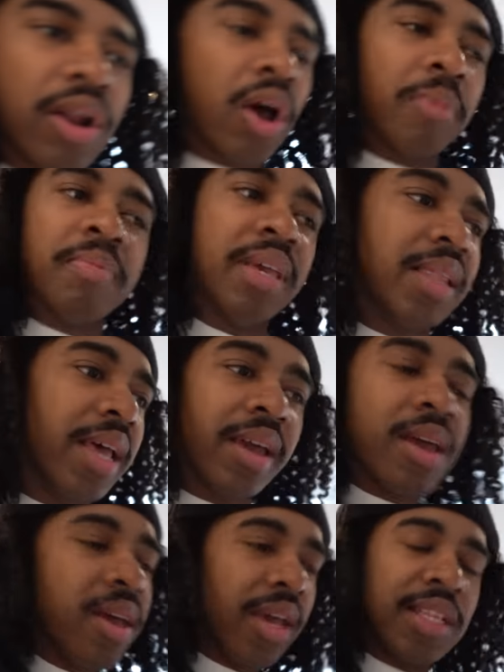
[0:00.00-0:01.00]
on me, like
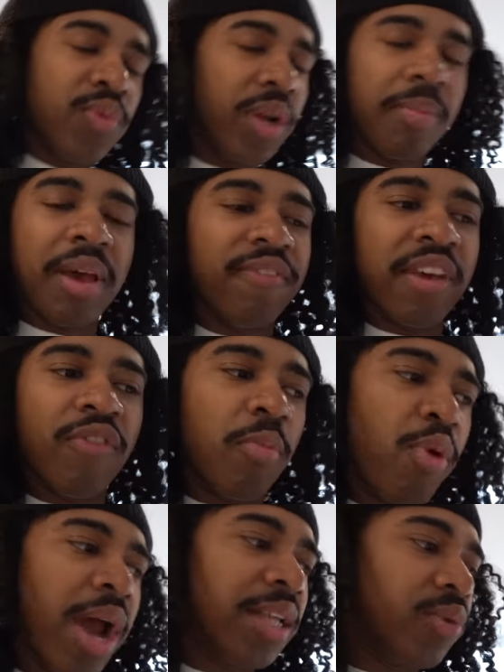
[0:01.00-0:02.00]
it's one of my favorite
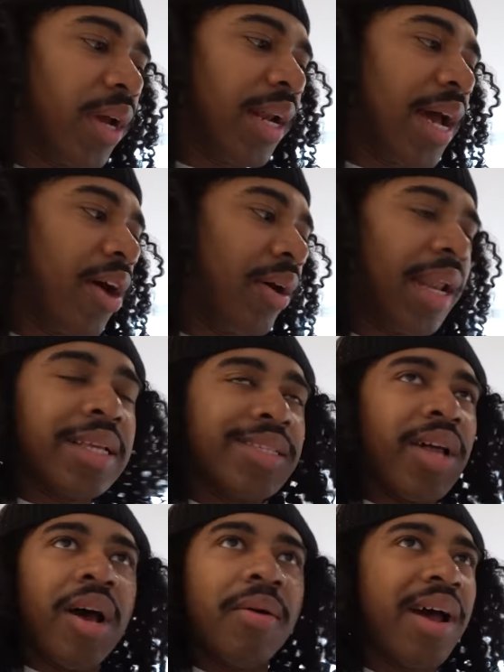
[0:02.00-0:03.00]
brands right now. And that's
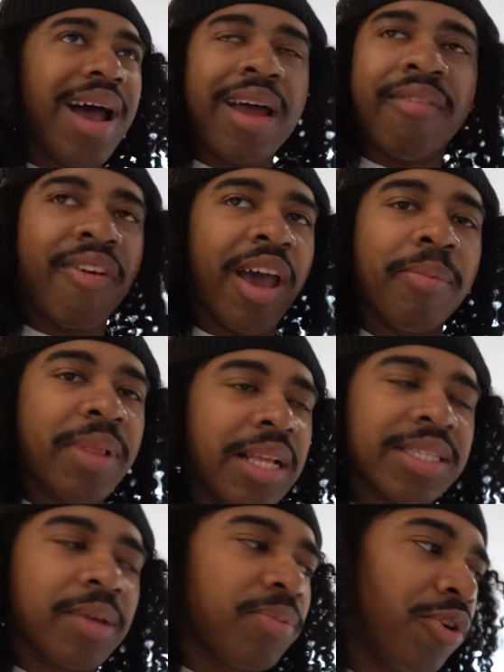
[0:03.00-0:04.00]
not out of hype,
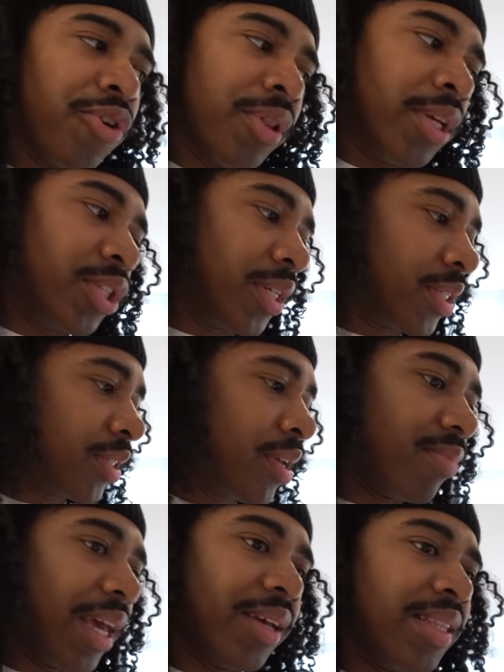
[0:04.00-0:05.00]
that's like purely just
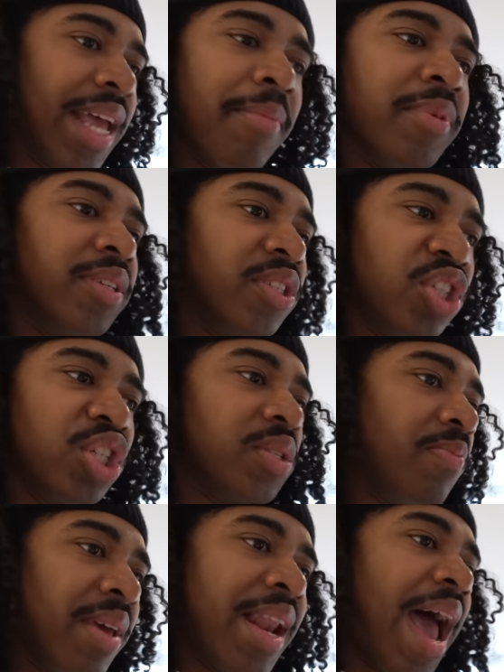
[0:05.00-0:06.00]
like Demna's
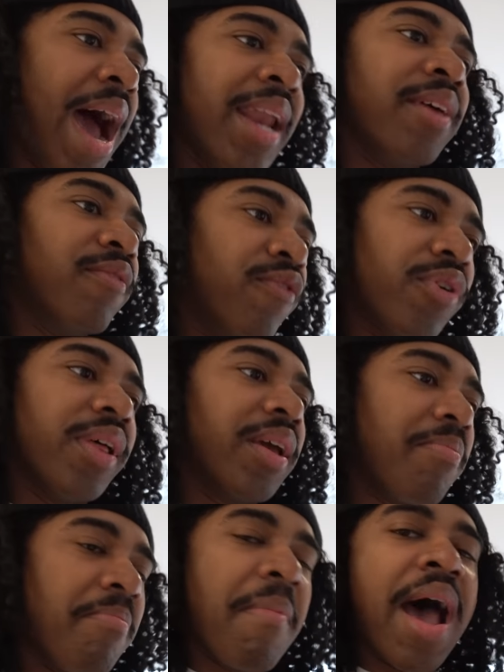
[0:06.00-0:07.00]
just been at it for like
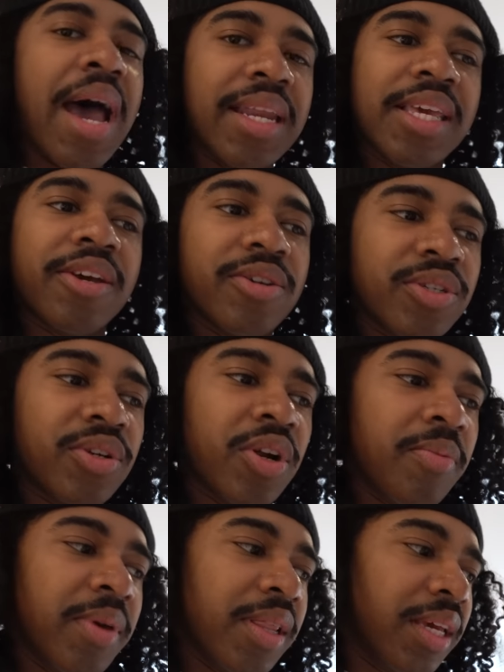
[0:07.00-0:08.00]
mad years. You know what
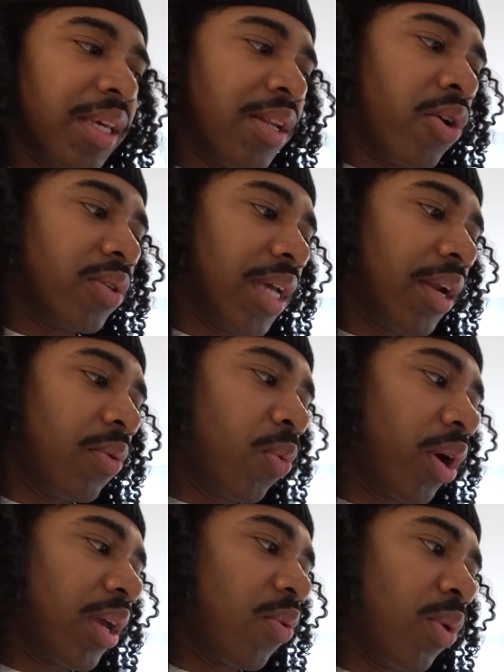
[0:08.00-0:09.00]
I mean? Like he knows how to
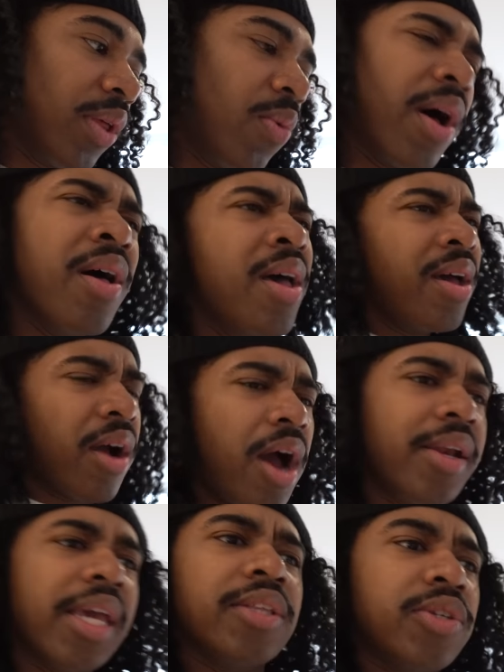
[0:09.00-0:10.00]
work it really well.
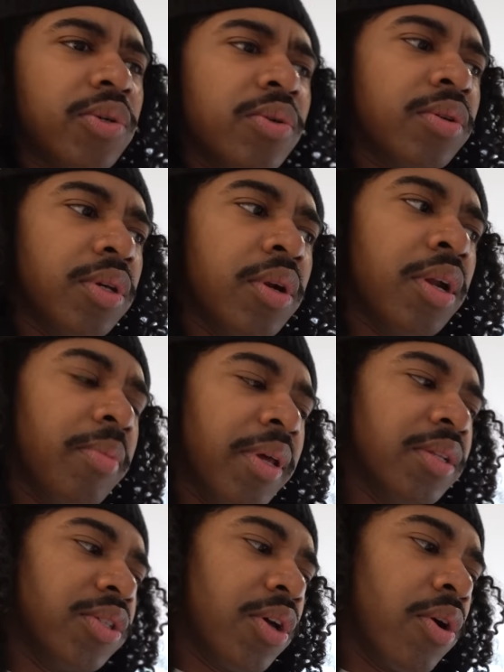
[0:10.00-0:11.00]
Kanye too, you know what I
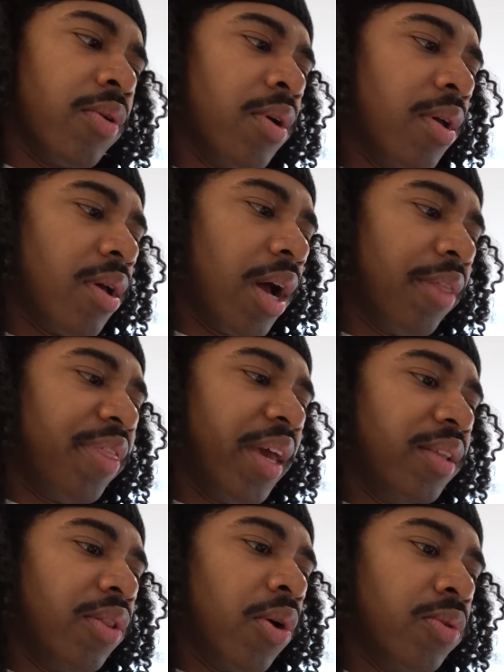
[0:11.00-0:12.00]
mean? So I
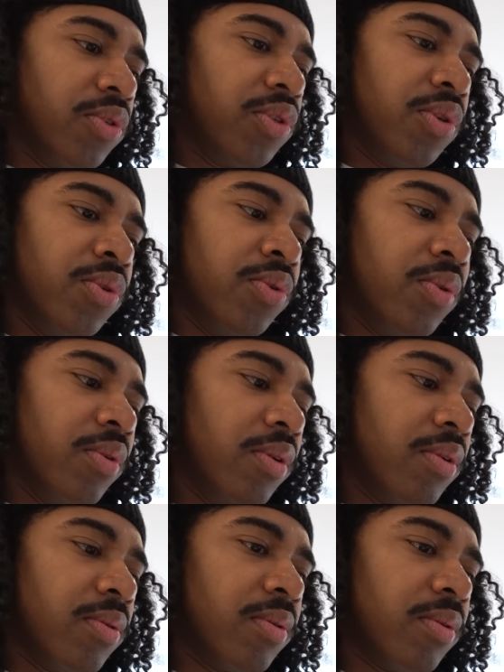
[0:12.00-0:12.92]
think those two